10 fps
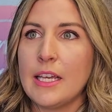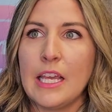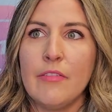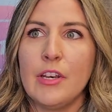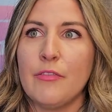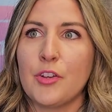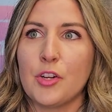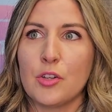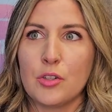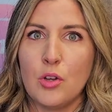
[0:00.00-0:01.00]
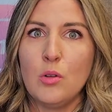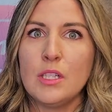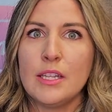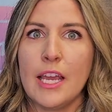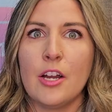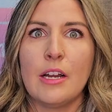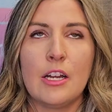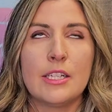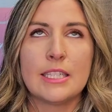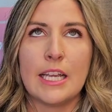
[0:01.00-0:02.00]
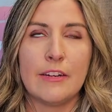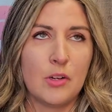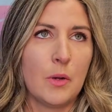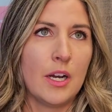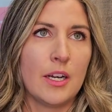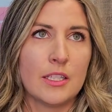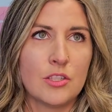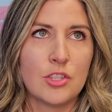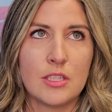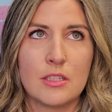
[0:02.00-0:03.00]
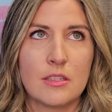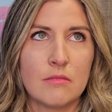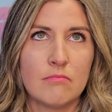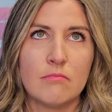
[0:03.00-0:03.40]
even if you're holding the hair gets everywhere and it's just